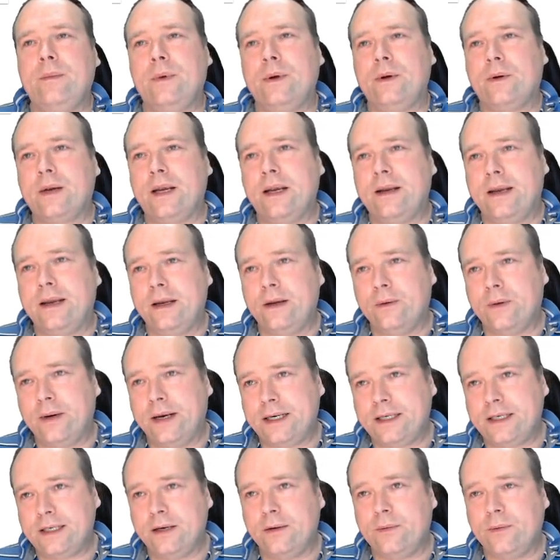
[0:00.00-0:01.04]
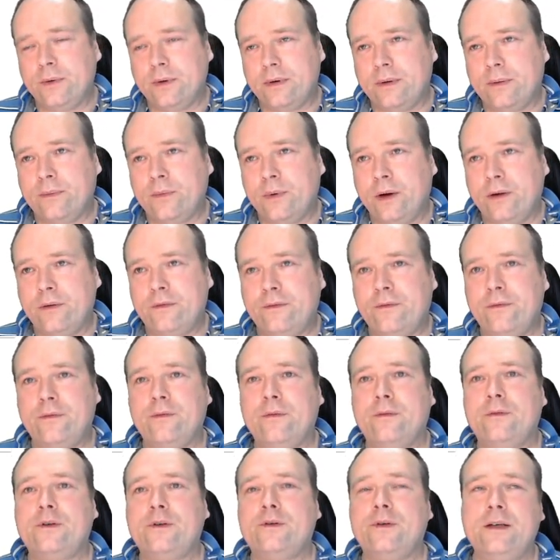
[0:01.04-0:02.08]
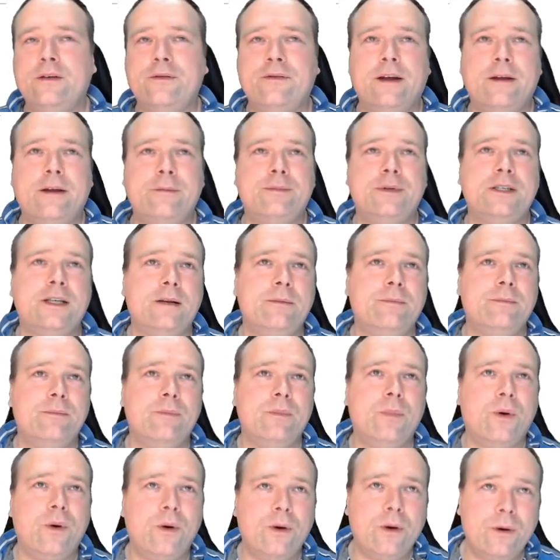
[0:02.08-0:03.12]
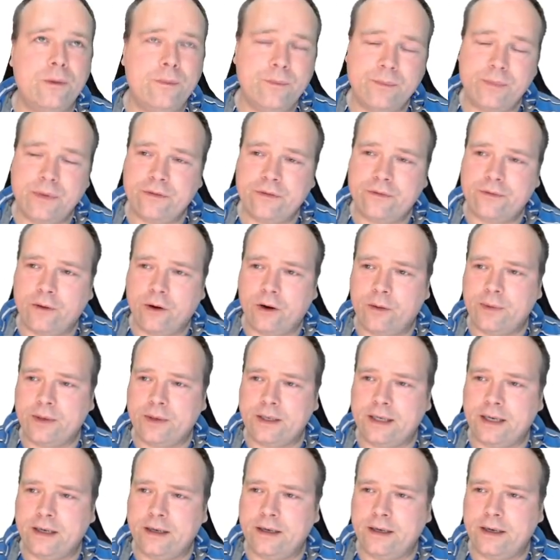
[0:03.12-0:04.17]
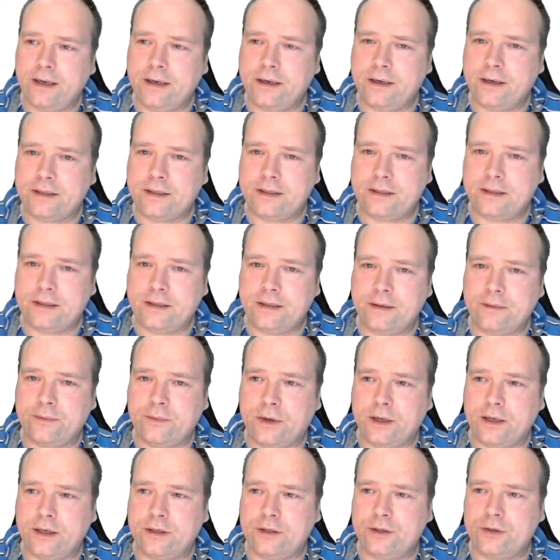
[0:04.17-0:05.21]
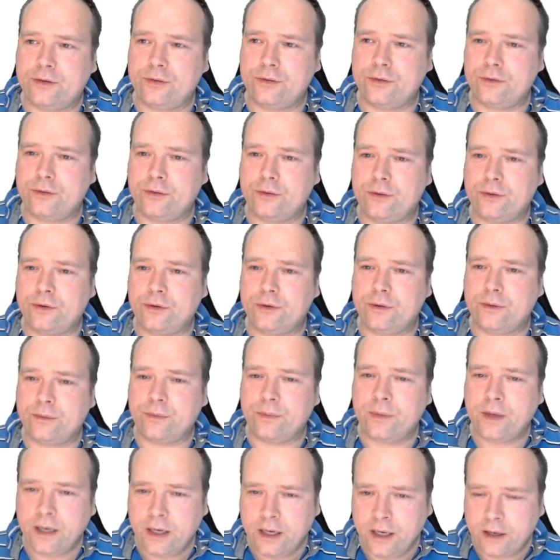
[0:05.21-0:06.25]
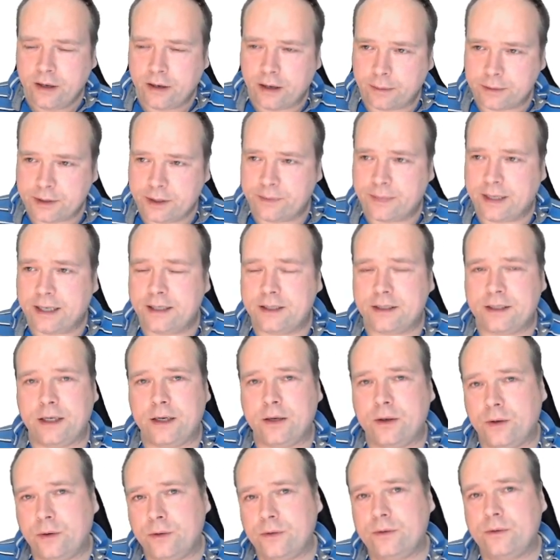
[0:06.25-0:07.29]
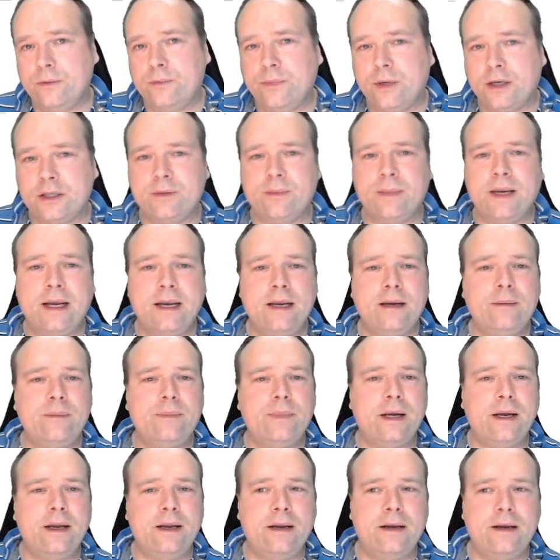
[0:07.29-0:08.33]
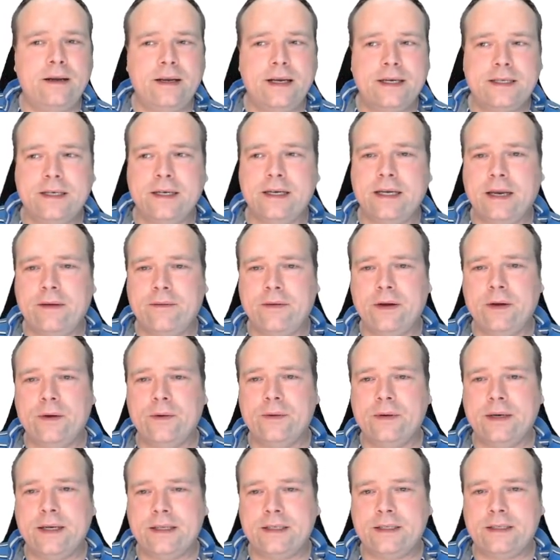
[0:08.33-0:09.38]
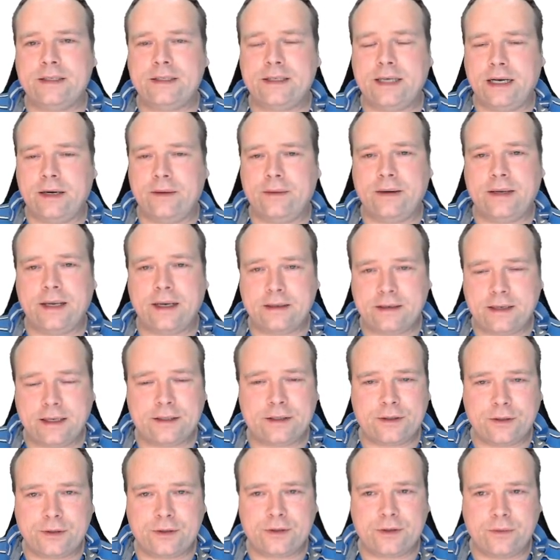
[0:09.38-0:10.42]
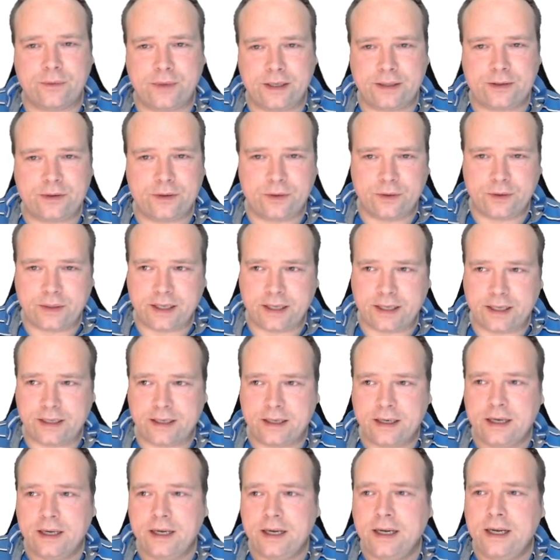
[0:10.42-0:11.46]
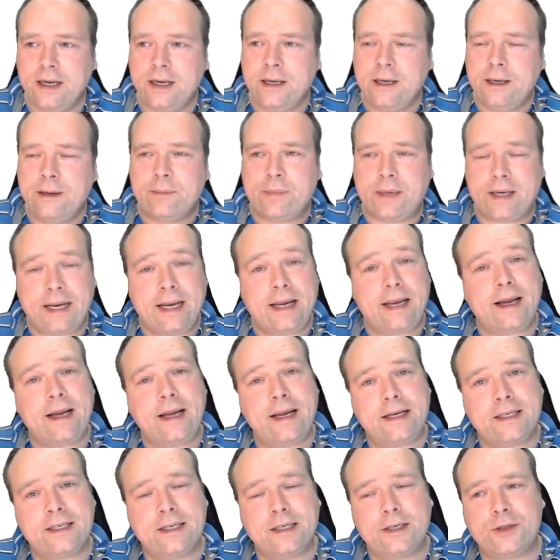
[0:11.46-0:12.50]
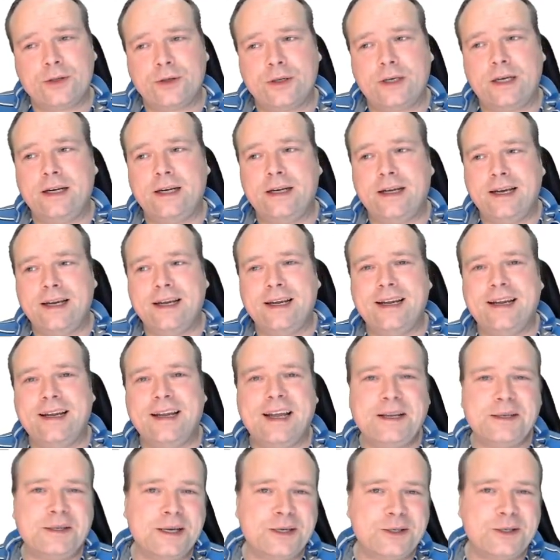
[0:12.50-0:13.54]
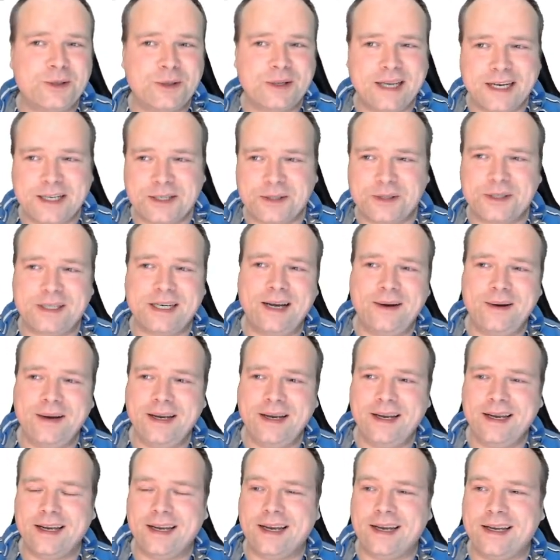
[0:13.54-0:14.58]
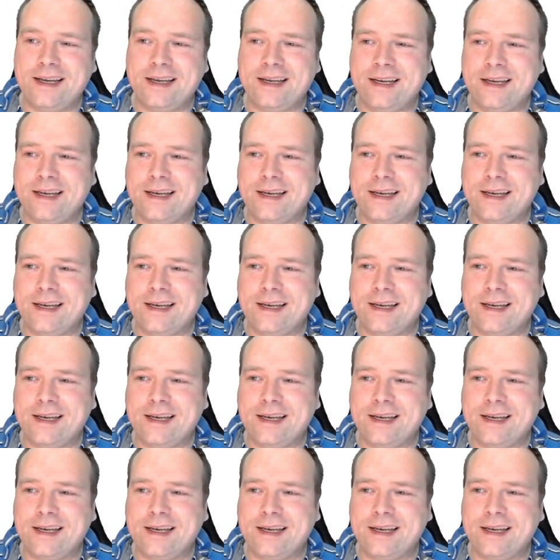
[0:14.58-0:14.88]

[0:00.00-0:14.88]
then you were actually worth 25% more before, but then they just wanted to optimize their own bottom line by actually giving you less salary. That's also a way to look at it. But I took the extra salary, and